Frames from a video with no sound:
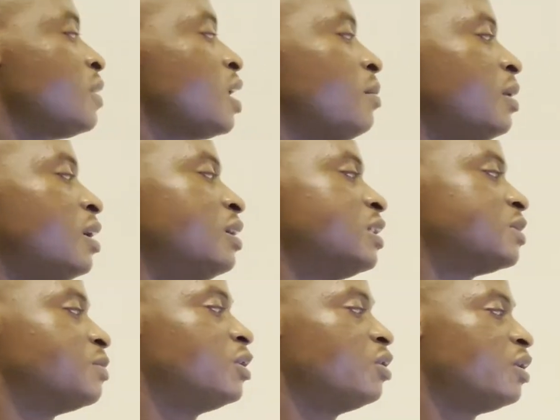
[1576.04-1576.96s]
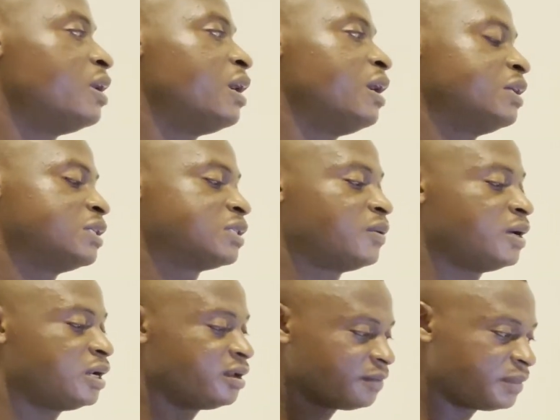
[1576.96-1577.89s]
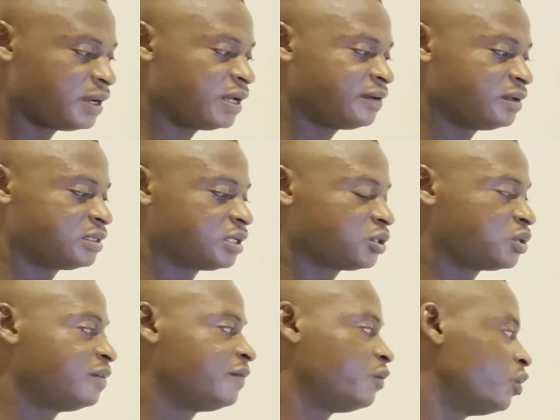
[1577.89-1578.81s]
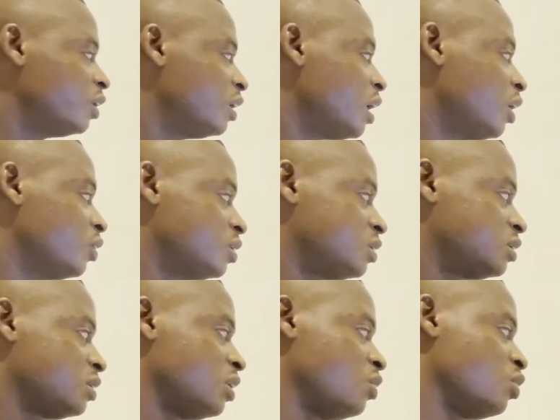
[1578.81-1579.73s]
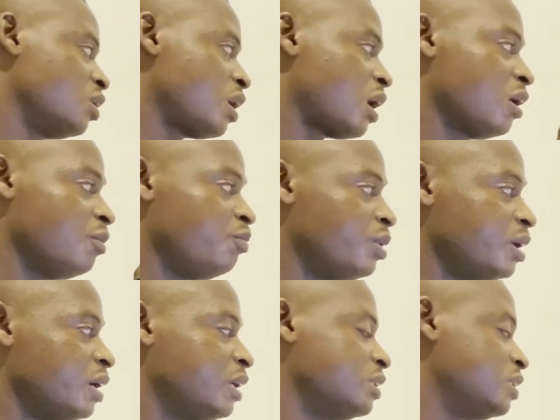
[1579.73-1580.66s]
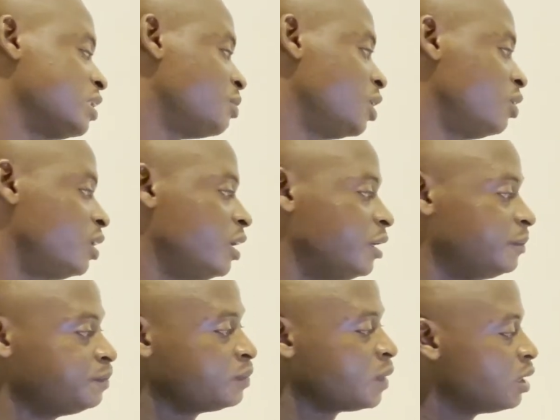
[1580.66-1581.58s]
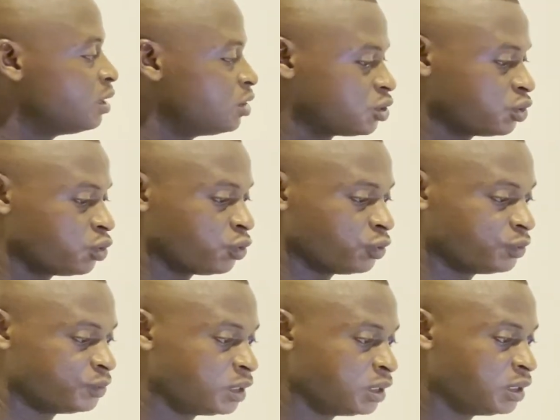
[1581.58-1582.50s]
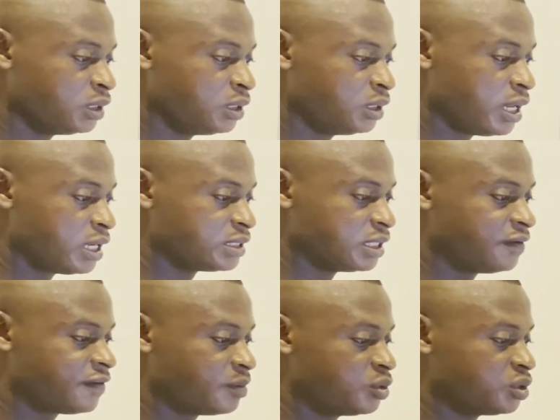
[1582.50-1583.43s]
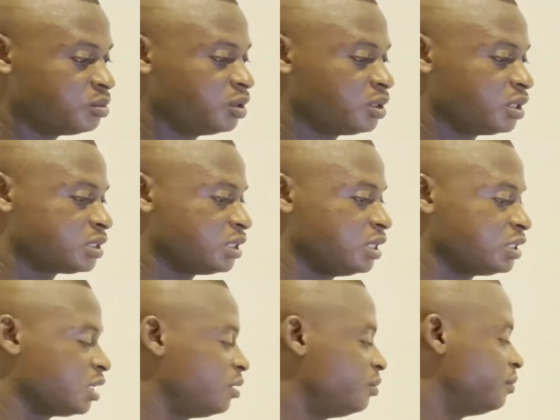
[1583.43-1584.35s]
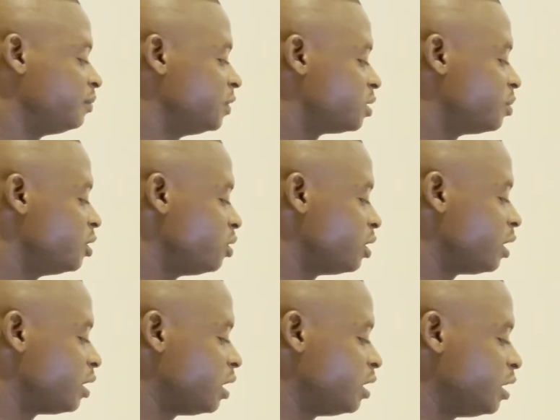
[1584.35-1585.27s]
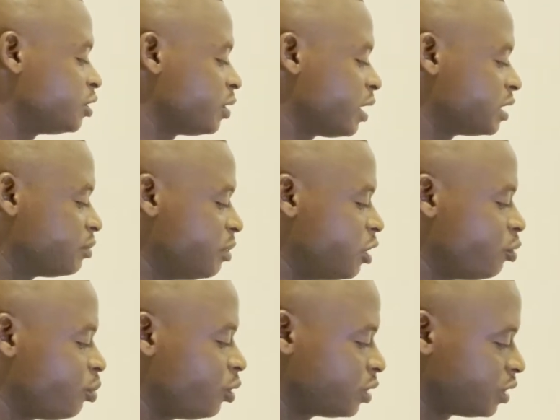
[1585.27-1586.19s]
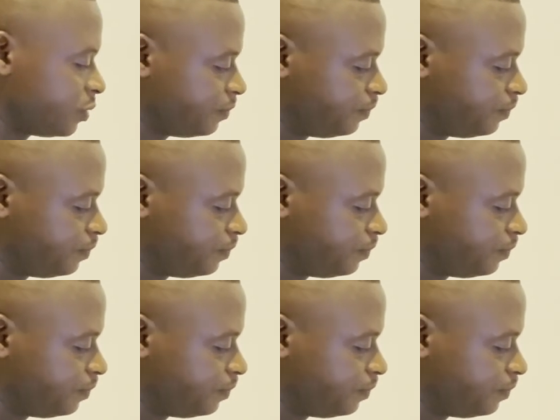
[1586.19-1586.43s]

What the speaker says: But then dysmenorrhea is when the blood is actually flowing out and you are in pain. That is dysmenorrhea. So that is the difference between Miltelschinez and dysmenorrhea. Now let's look at menopause.